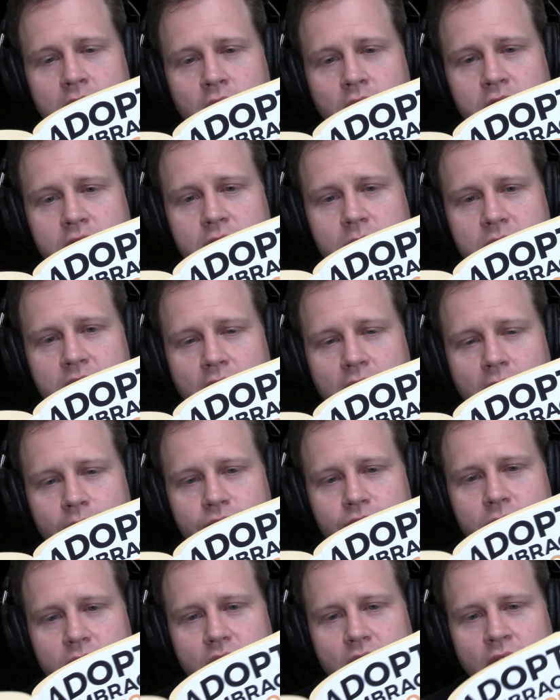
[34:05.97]
note them
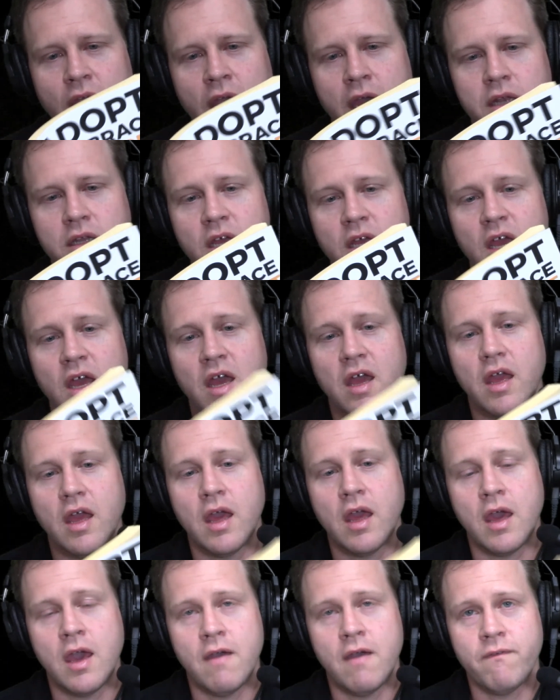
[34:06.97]
down. And
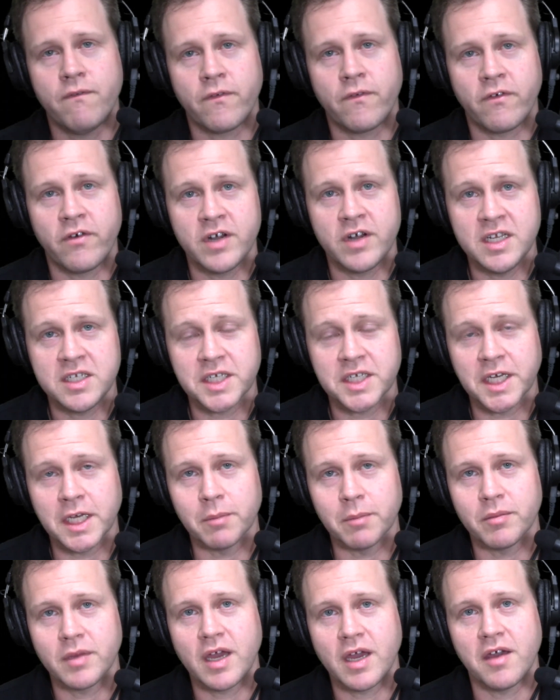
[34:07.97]
every
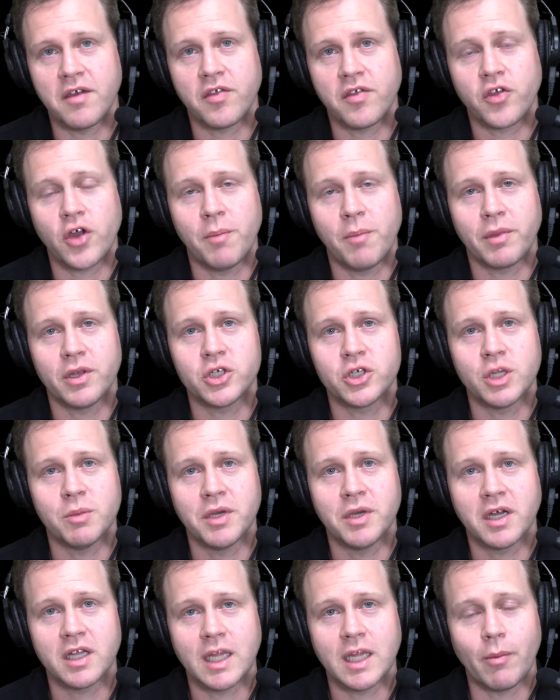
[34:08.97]
team has
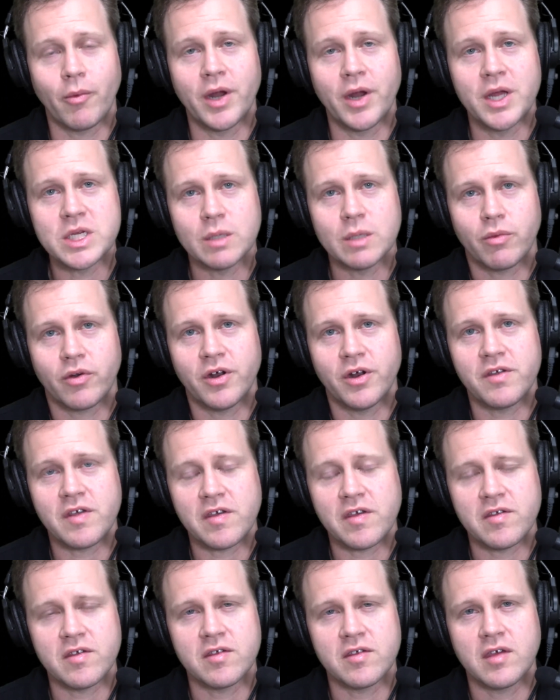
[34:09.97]
time-consuming collaboration
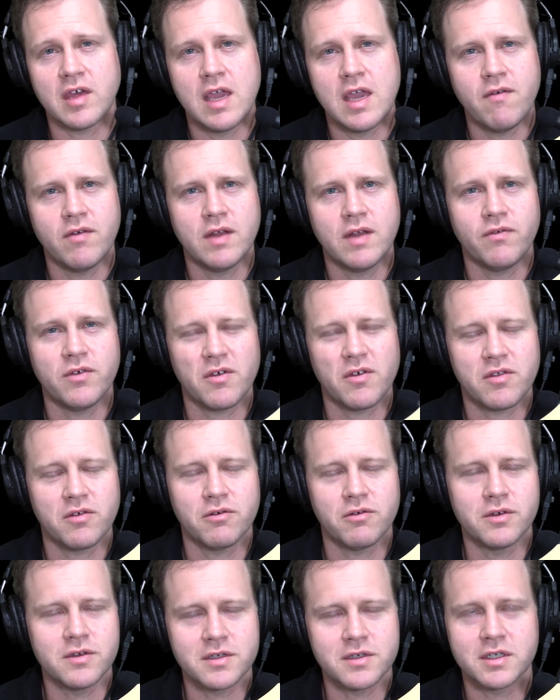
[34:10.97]
processes. Even if you're
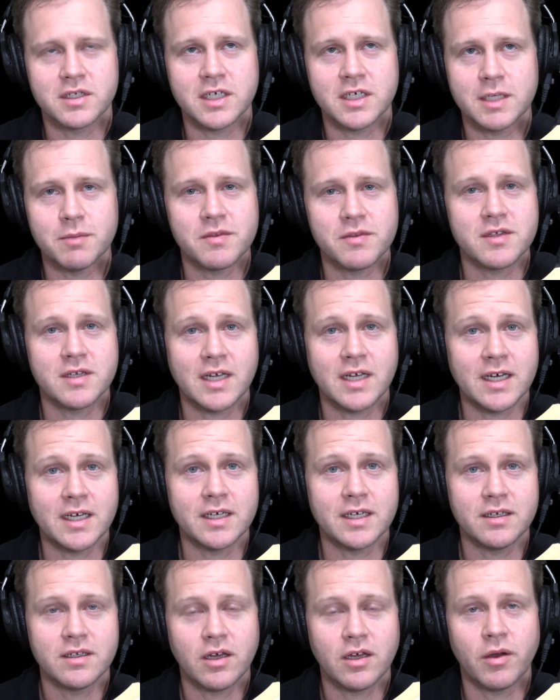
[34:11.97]
still using Teams
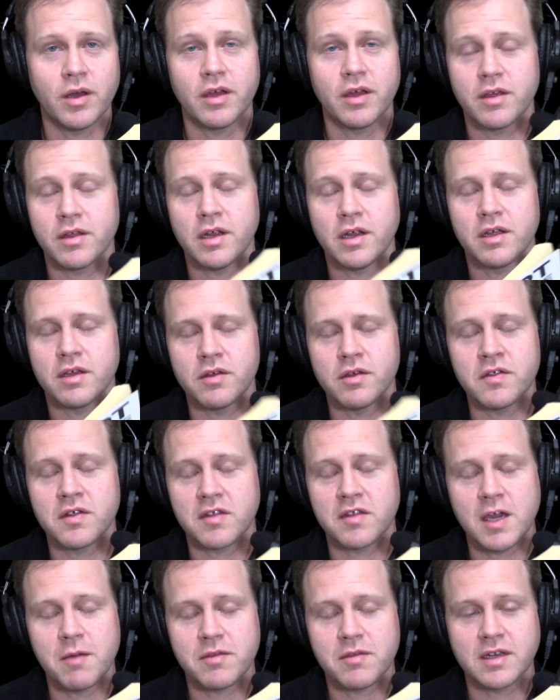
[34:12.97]
today, you're
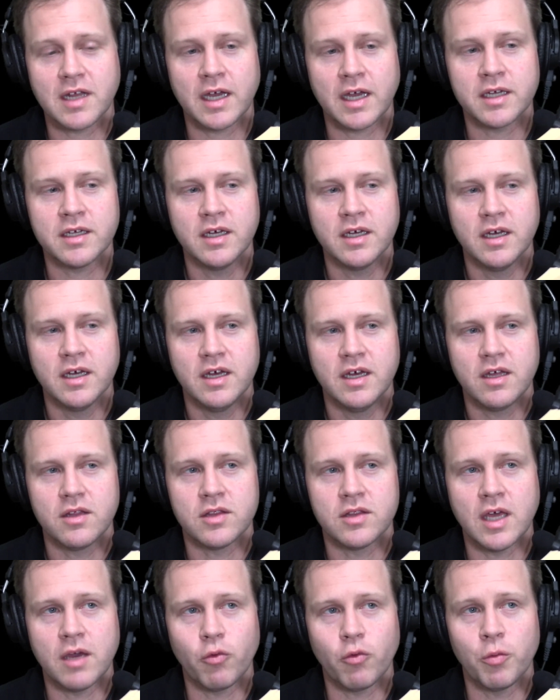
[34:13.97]
using Teams today,
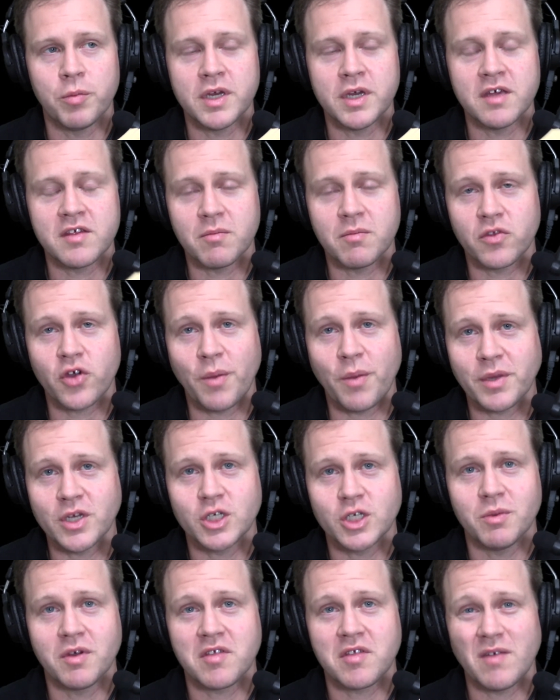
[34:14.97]
there will be some
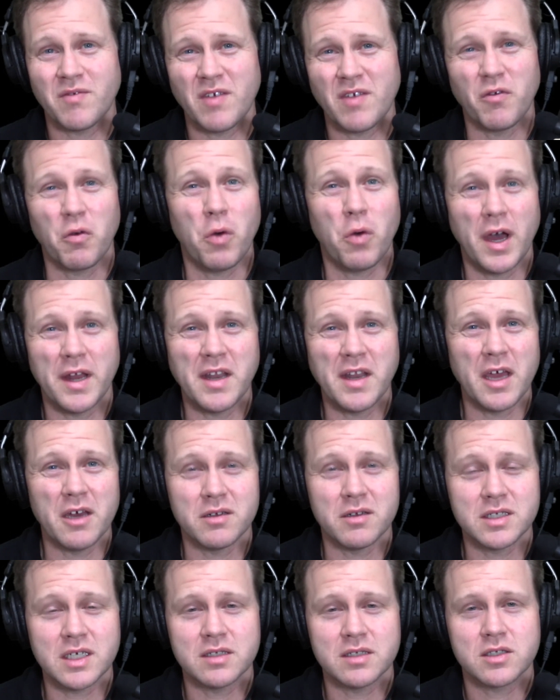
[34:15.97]
time-consuming stuff you haven't quite
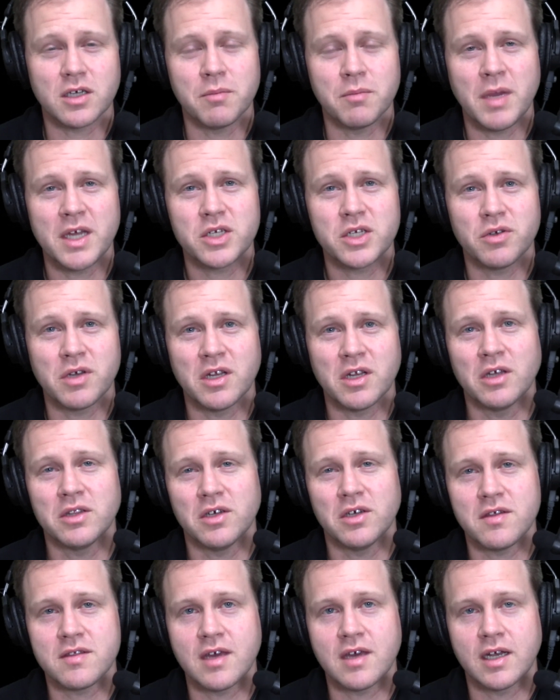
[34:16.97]
nailed yet. So make sure you note
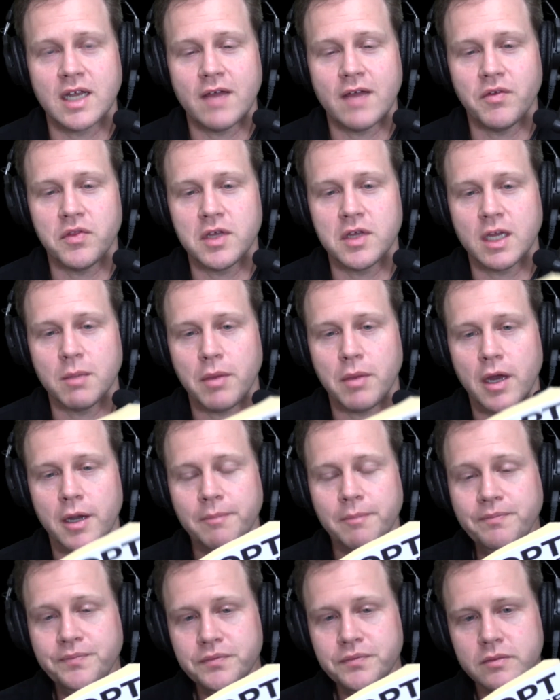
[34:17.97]
those down and have a think about
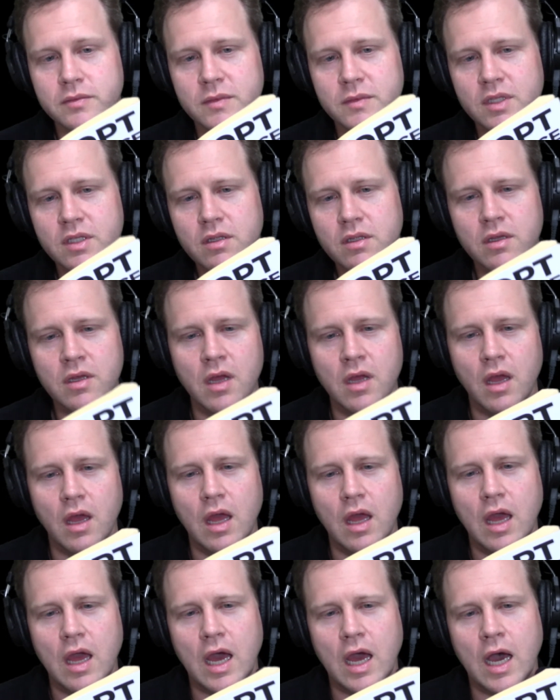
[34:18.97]

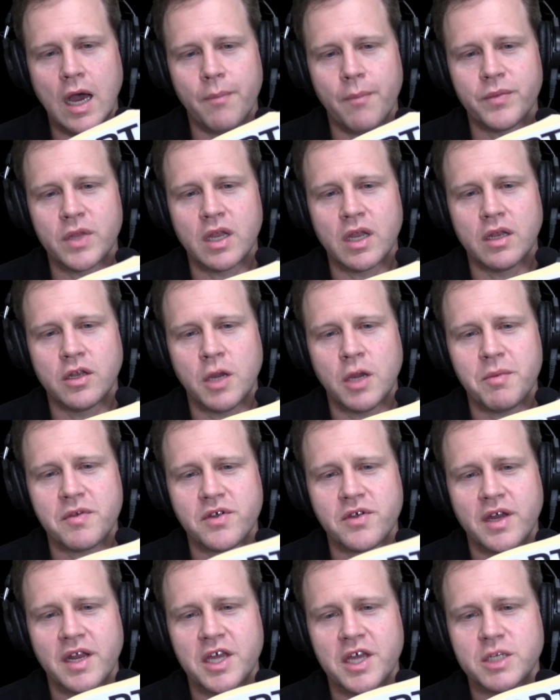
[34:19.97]
it. Note
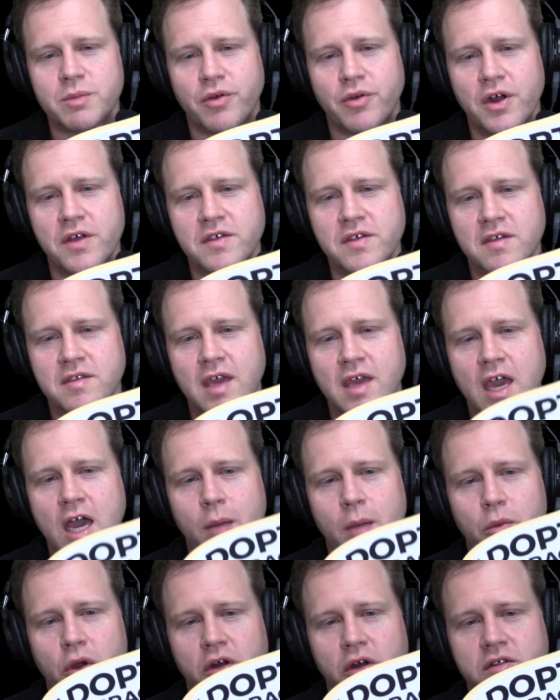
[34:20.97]
beside each process
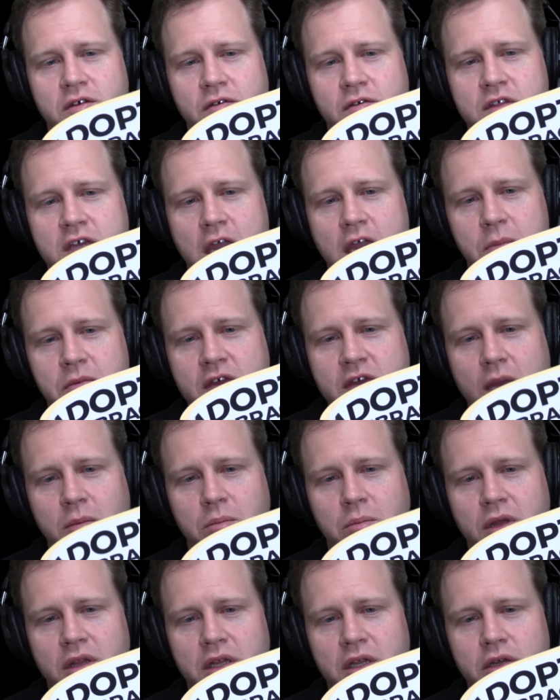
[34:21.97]
how Microsoft Teams
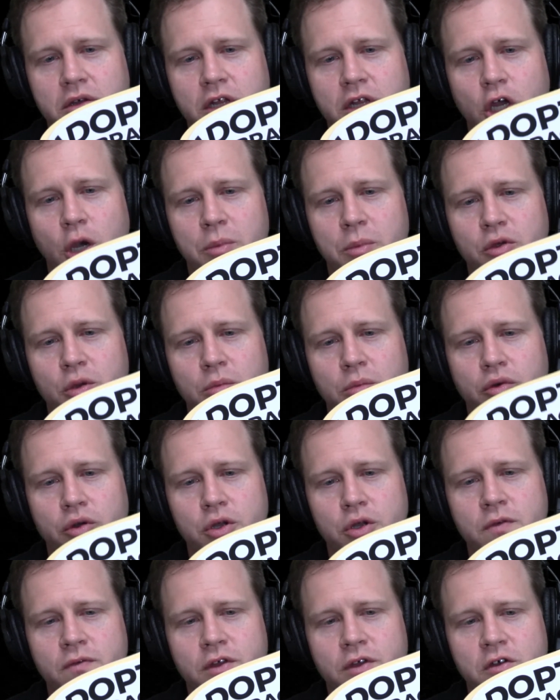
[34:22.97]
capability could help you
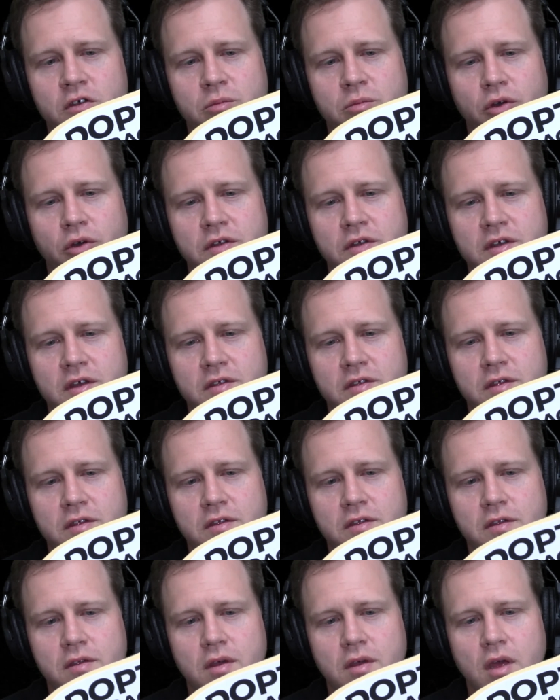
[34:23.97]
improve those
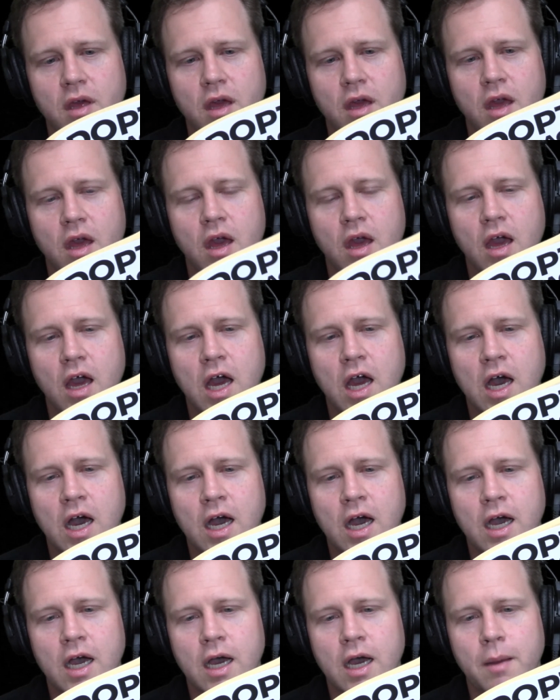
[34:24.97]
processes.
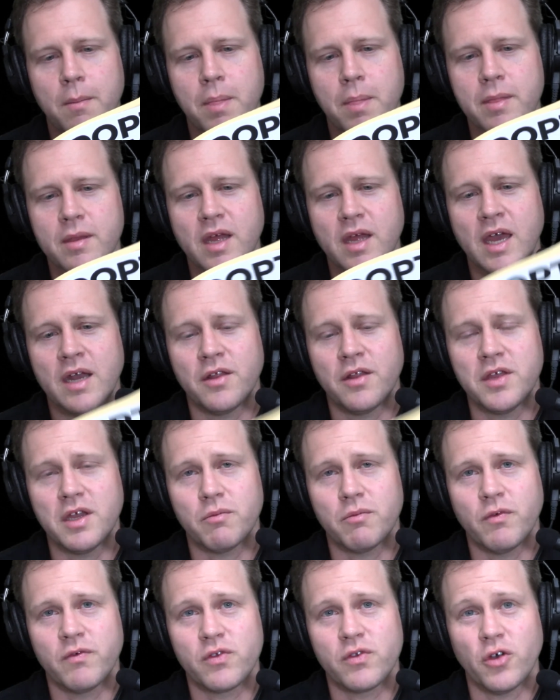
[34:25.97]
And I
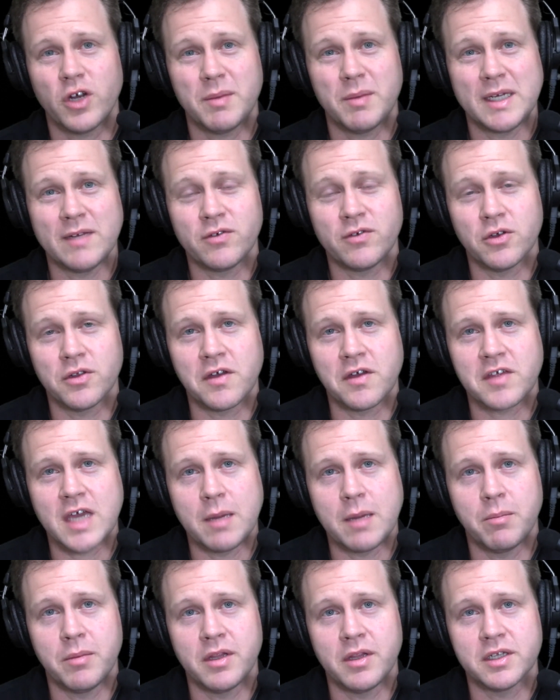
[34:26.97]
think we've talked about a few of those
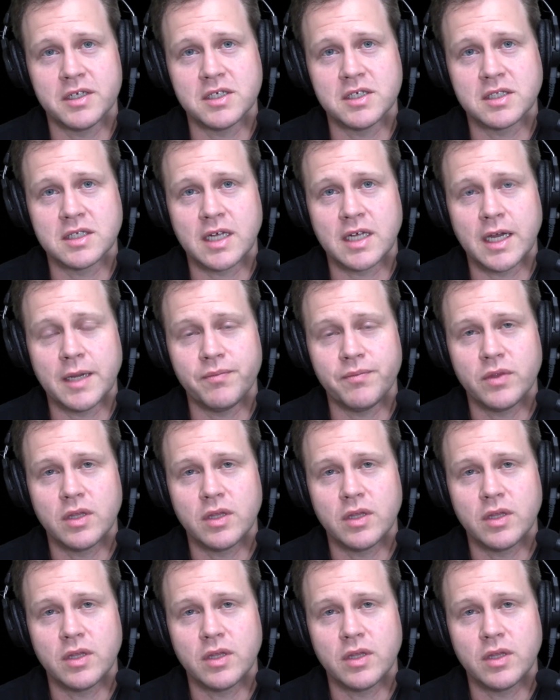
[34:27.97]
capabilities today.